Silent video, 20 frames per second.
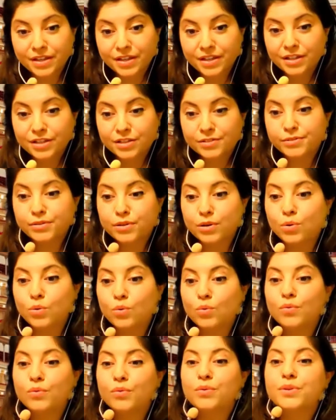
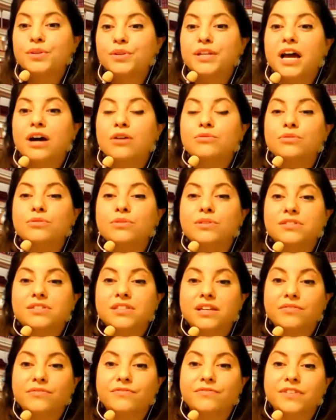So now do the
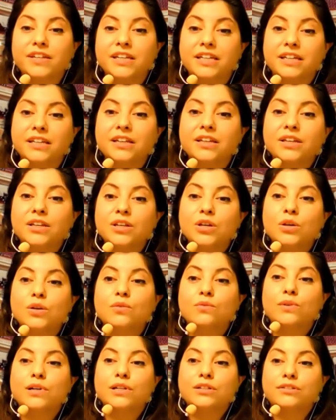same thing
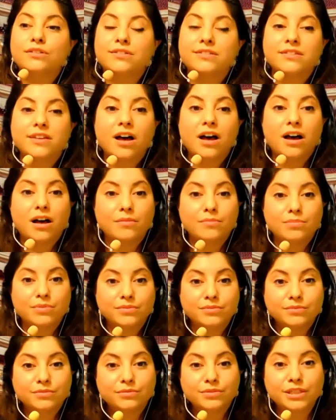when you sob.
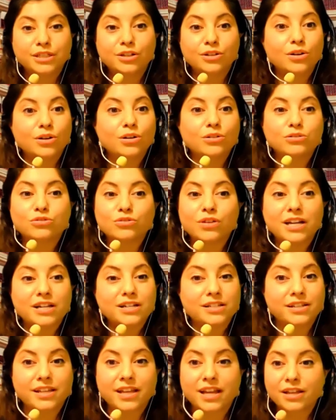We can all try
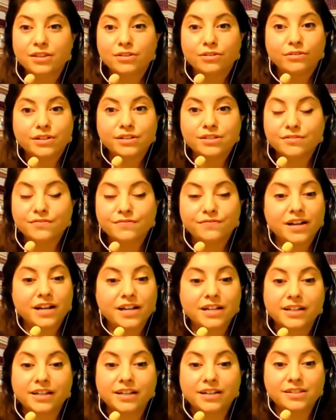it together. It's a
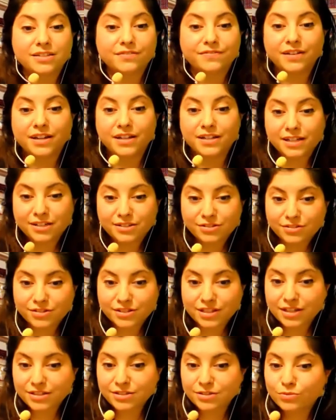fun
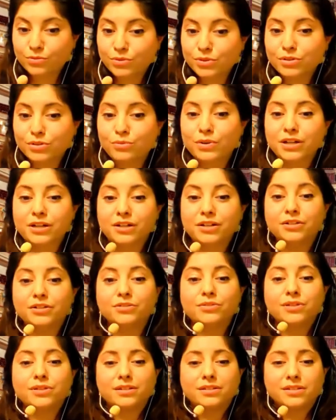exercise. So we're gonna
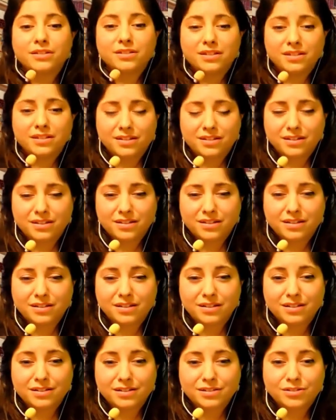do the
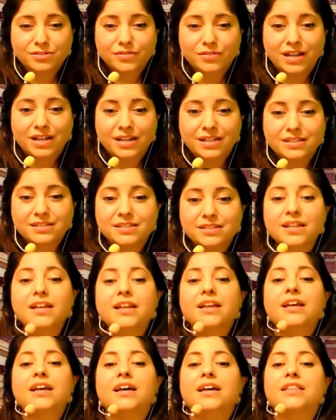stress
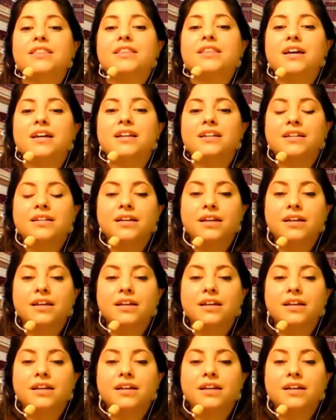and then